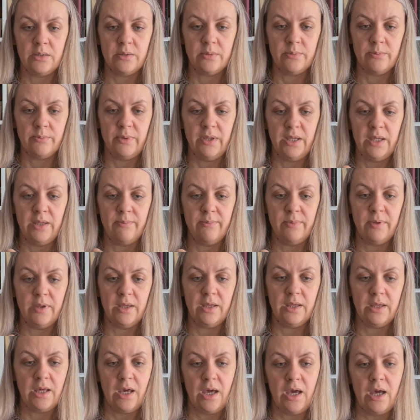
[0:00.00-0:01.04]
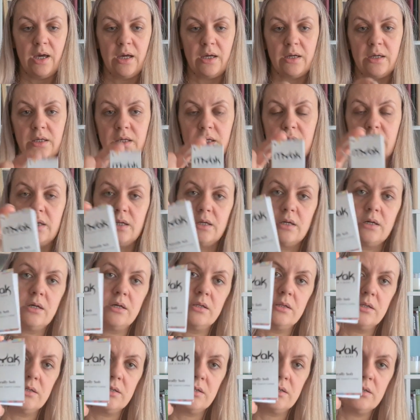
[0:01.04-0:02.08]
baby yak in
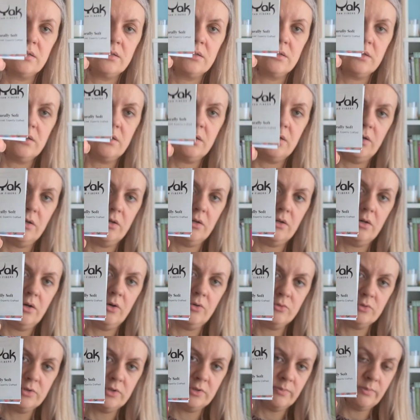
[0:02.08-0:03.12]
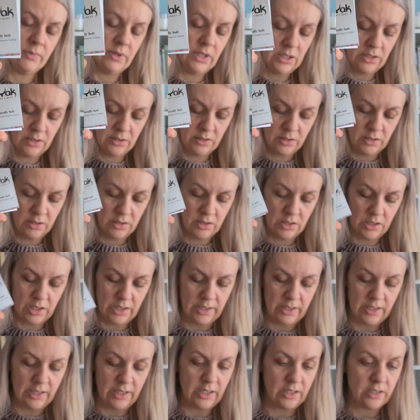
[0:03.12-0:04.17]
color oatmeal.
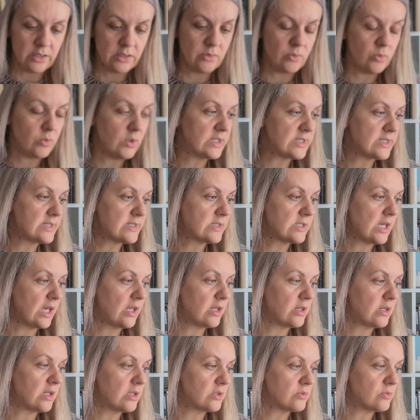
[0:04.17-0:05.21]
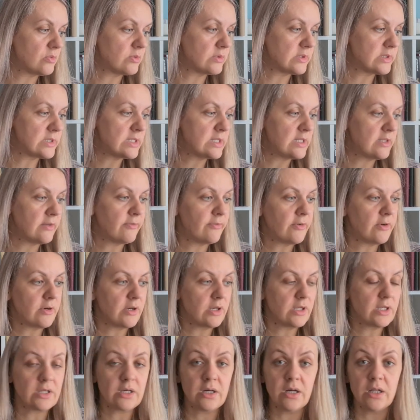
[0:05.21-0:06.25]
I had one skein that was
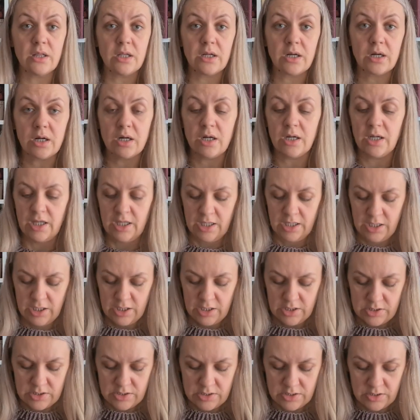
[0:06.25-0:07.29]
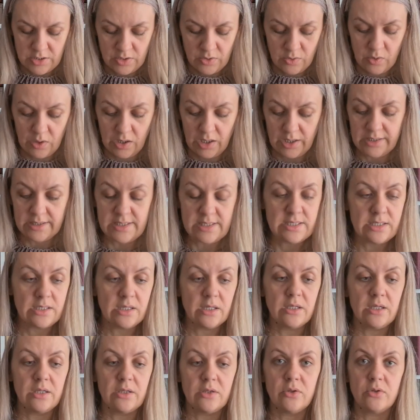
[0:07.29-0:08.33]
different color, so I
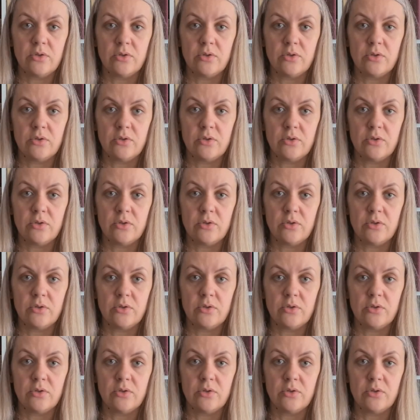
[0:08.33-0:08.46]
decided to